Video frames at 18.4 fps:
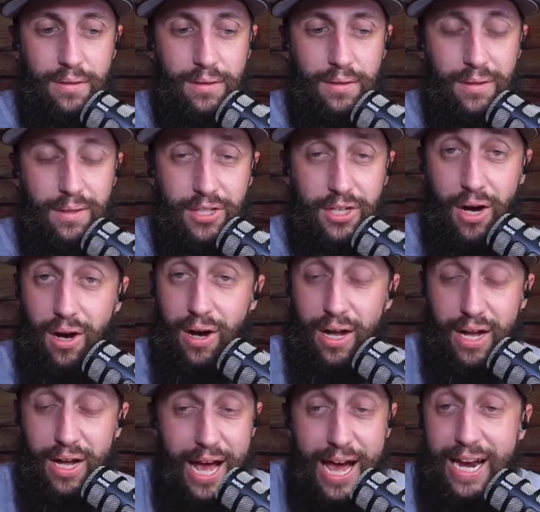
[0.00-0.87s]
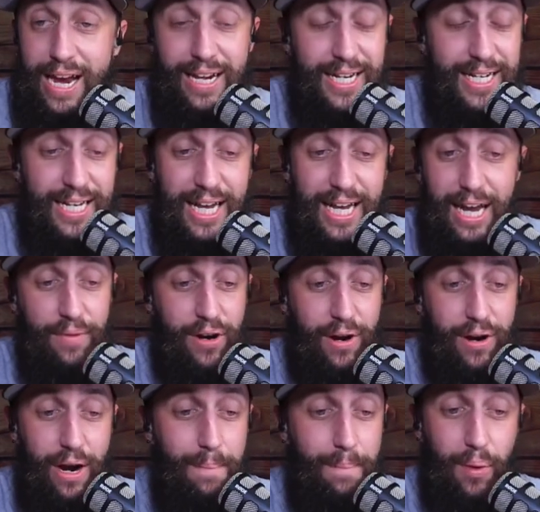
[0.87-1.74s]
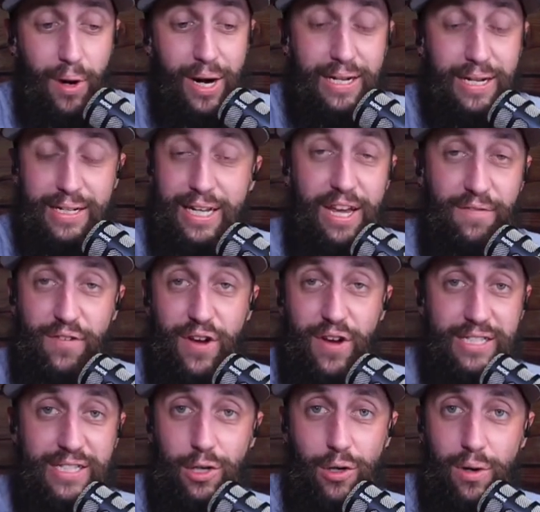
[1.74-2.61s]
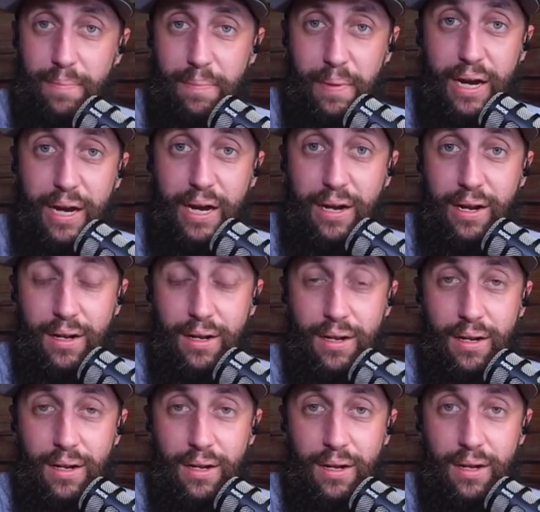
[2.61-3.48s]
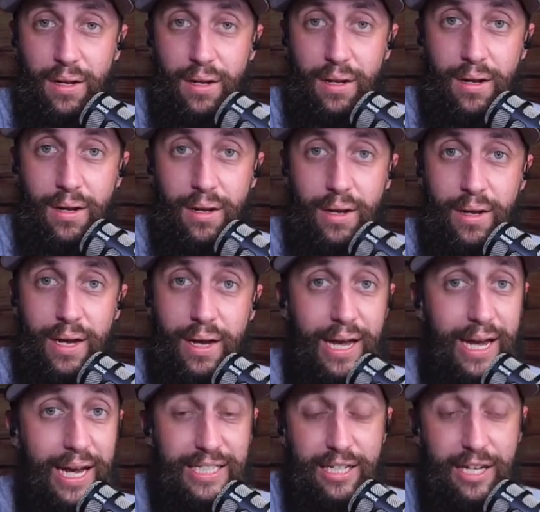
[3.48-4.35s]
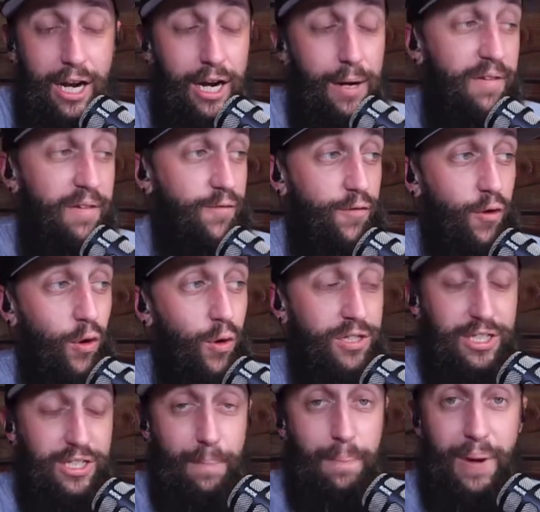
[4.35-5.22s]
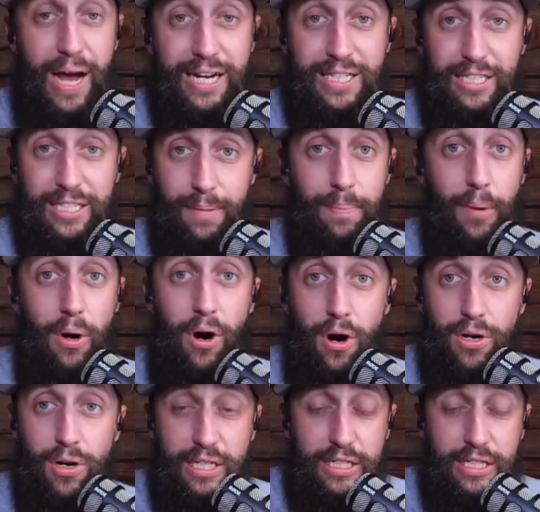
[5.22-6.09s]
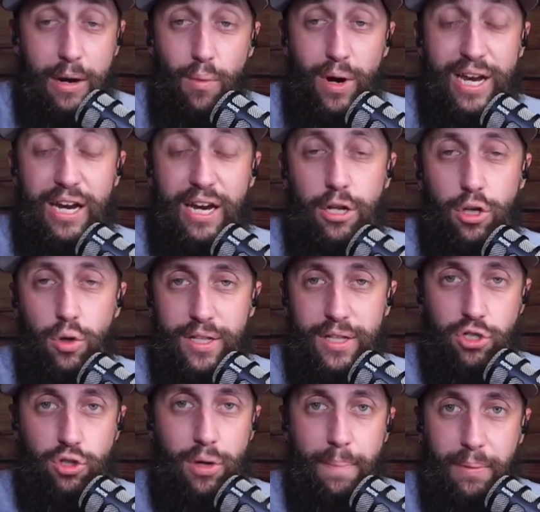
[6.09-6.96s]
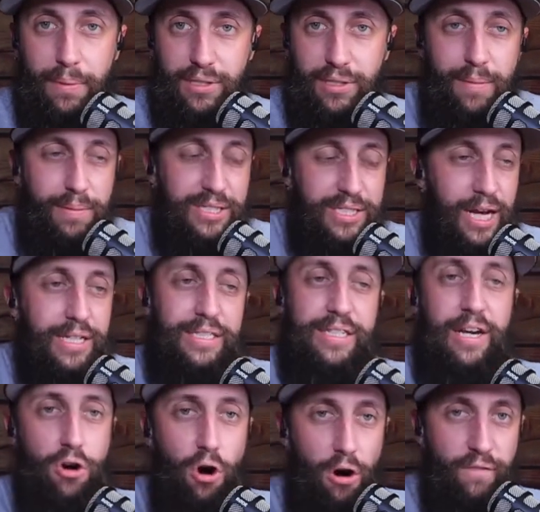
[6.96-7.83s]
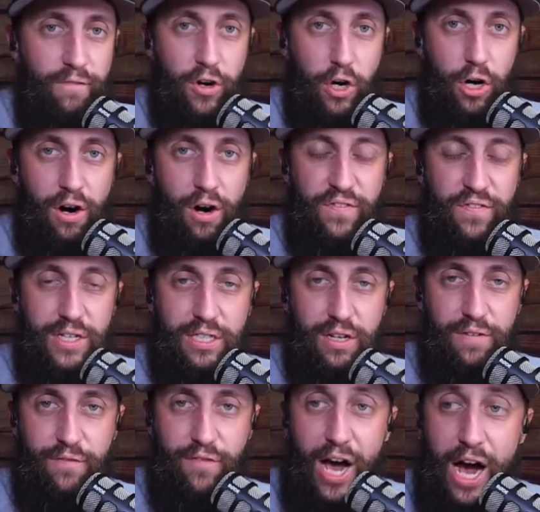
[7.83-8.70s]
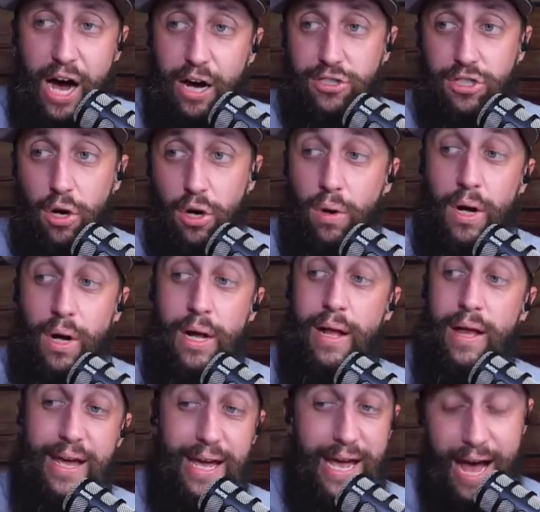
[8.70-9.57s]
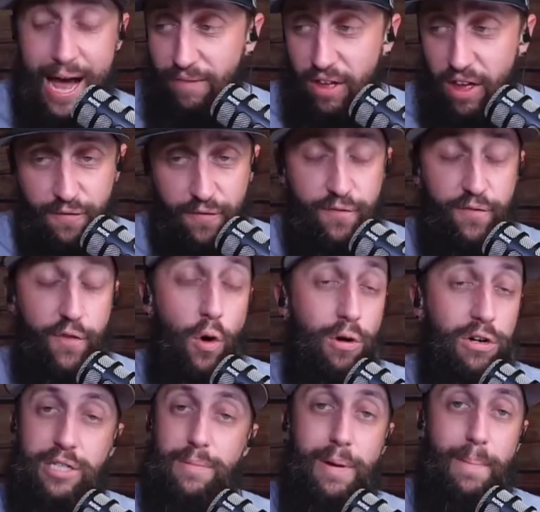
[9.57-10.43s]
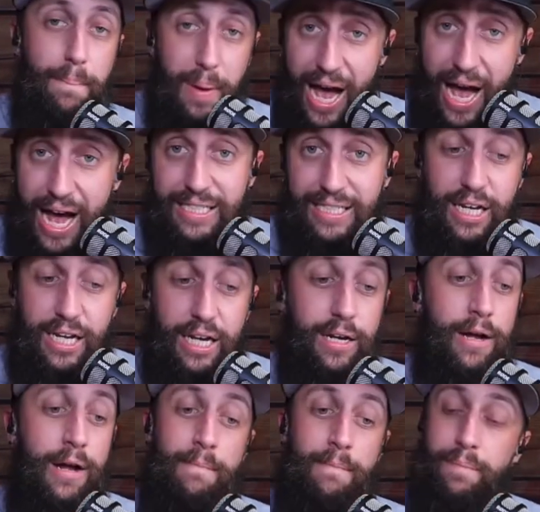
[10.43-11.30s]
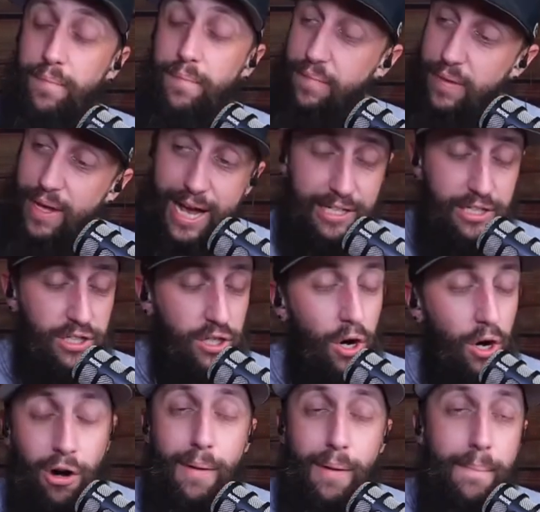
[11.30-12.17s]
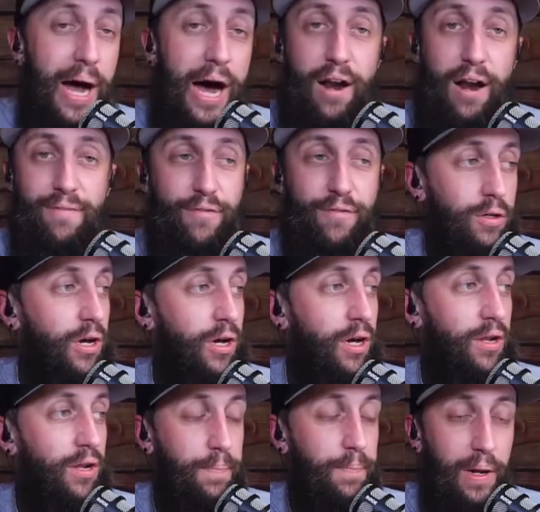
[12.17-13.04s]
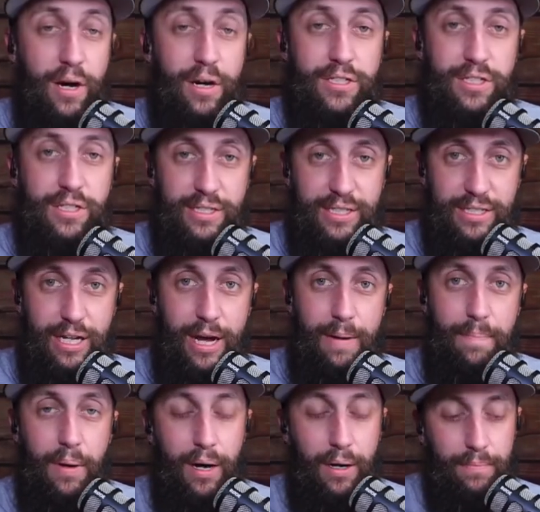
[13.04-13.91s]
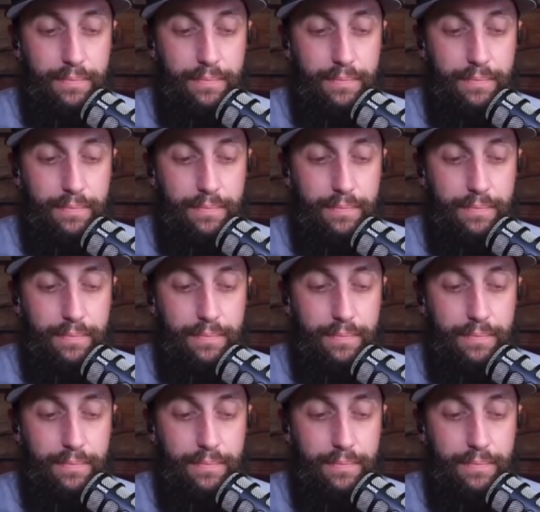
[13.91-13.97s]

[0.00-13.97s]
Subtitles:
So any team, they're going to bring the defense to Embiid. He's going to be forced to pass the ball because what can he do with a triple team besides get called for an offensive foul? So they force him to pass it. It's all about if those other players can step up.